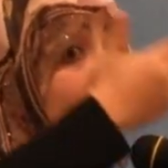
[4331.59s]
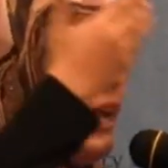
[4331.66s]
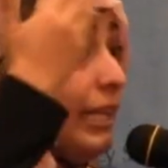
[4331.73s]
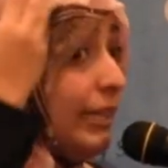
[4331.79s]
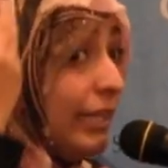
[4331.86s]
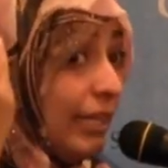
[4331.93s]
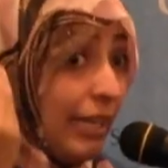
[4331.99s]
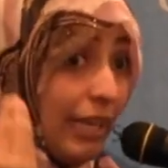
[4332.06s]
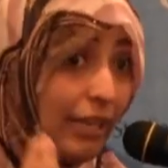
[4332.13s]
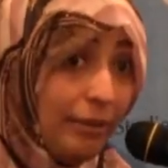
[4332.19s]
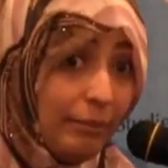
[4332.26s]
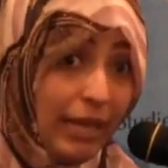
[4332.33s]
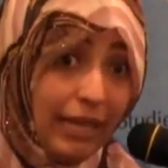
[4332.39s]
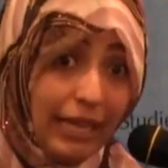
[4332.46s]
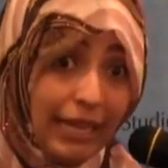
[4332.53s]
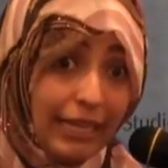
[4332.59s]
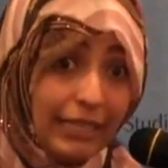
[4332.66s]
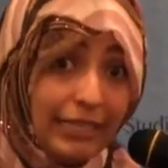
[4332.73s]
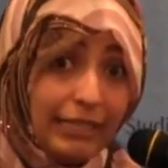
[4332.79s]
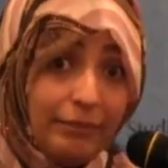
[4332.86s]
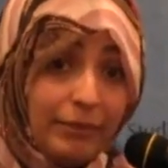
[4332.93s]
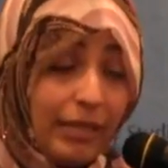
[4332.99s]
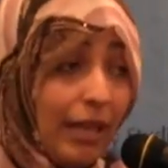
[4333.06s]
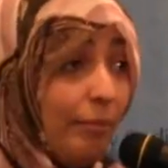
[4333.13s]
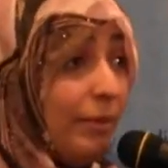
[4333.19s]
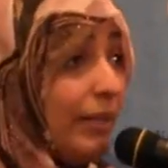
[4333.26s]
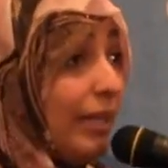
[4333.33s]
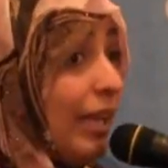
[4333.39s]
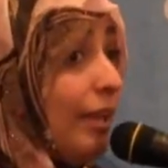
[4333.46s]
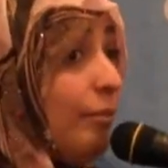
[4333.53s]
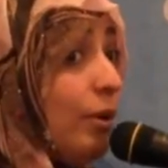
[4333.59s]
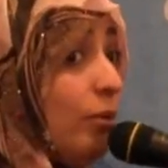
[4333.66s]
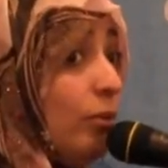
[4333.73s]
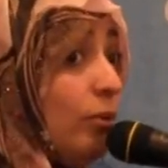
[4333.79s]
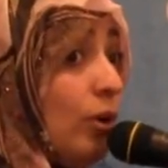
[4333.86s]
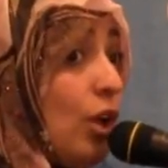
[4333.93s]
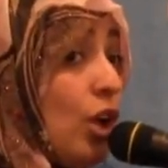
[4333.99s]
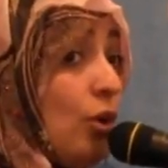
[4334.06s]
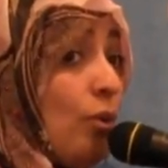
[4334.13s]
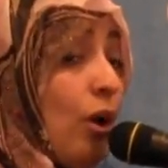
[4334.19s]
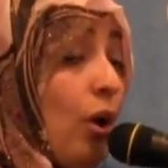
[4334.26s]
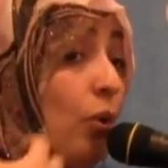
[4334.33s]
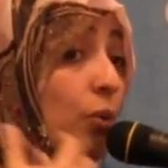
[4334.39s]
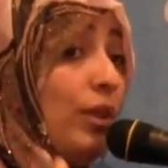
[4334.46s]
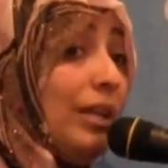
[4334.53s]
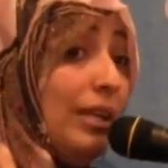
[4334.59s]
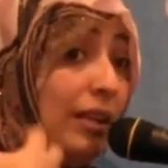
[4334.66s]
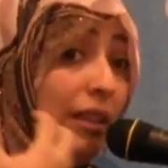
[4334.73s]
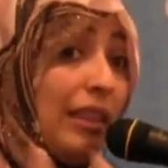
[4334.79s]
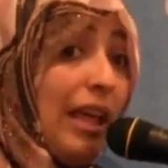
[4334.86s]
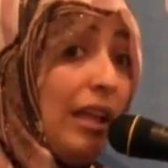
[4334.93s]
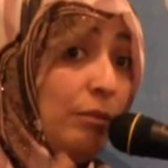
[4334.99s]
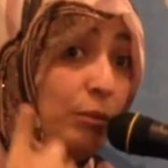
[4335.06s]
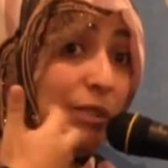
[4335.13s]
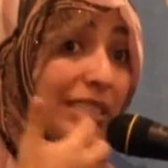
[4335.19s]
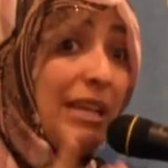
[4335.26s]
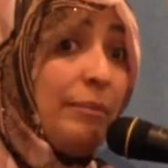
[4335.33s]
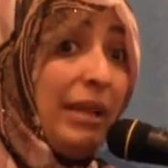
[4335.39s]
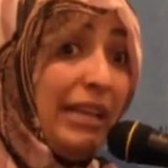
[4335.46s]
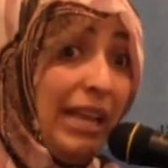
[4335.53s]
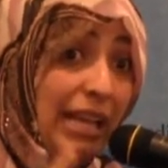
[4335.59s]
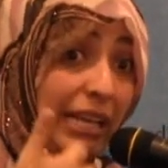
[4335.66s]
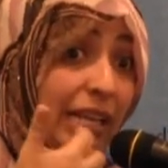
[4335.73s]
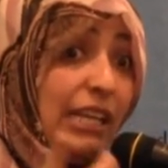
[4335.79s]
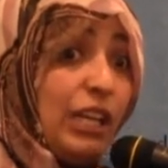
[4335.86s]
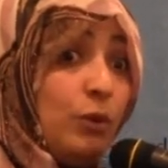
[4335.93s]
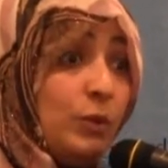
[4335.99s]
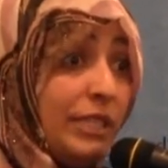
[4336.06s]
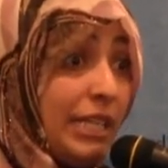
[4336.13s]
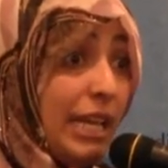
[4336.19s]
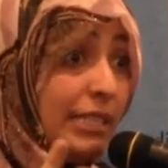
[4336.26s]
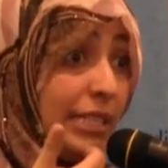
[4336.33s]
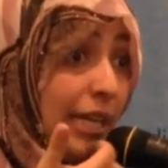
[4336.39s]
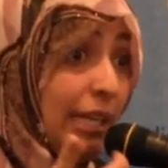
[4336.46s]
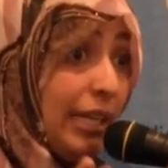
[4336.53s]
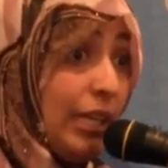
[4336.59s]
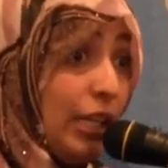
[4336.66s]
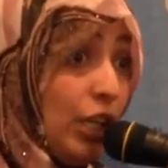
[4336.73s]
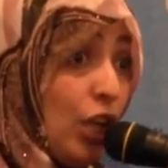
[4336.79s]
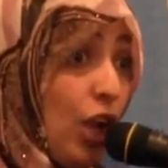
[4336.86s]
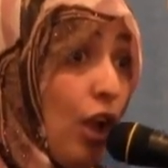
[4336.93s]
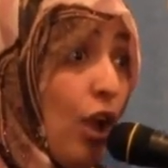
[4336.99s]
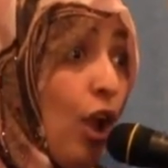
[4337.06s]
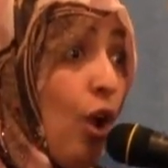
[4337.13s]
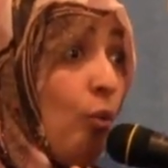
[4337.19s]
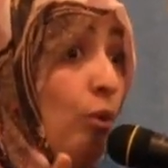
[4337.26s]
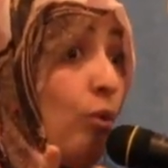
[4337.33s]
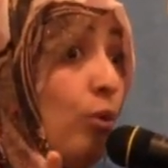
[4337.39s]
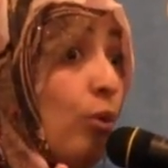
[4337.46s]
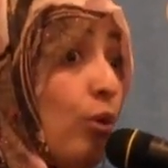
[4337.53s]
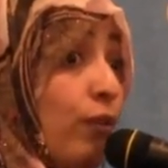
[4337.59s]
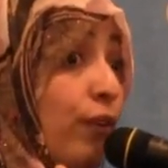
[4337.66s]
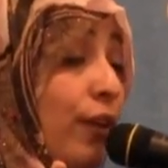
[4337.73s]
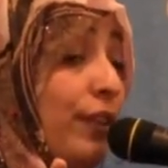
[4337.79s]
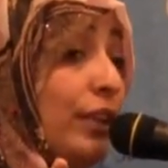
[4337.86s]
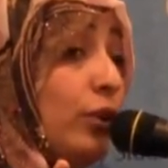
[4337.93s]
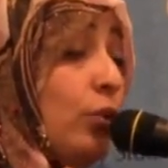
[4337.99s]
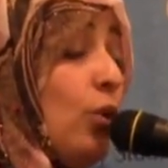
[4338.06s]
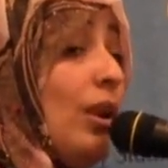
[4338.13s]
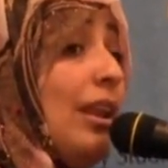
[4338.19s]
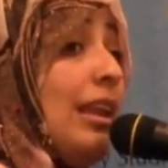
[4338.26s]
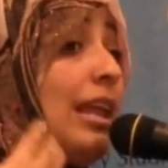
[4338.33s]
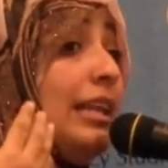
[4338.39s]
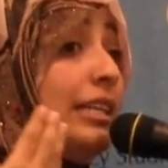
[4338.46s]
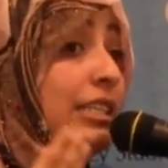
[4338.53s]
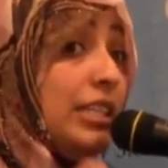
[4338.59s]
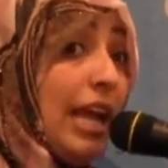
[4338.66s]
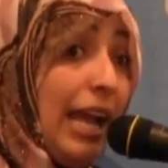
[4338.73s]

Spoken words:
when I was sitting in the tent, even before the tent, and my struggle, my political struggle,